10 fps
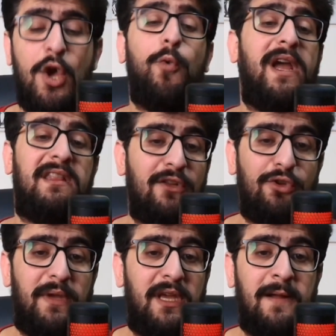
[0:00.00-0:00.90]
waiting
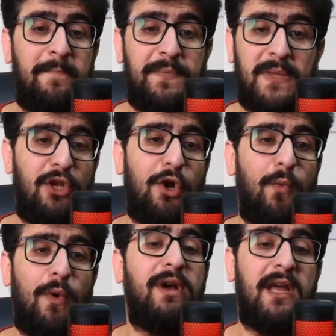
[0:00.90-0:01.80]
to be,
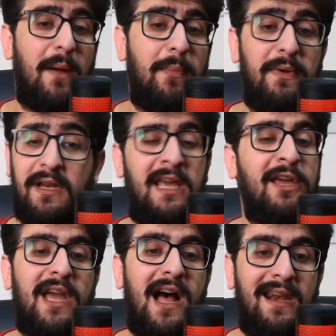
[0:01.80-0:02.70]
woken up. And here
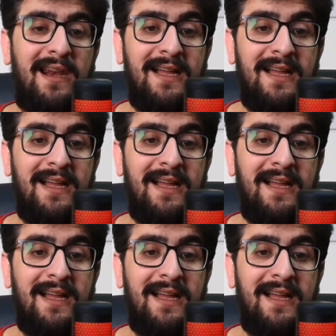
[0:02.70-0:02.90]
we are.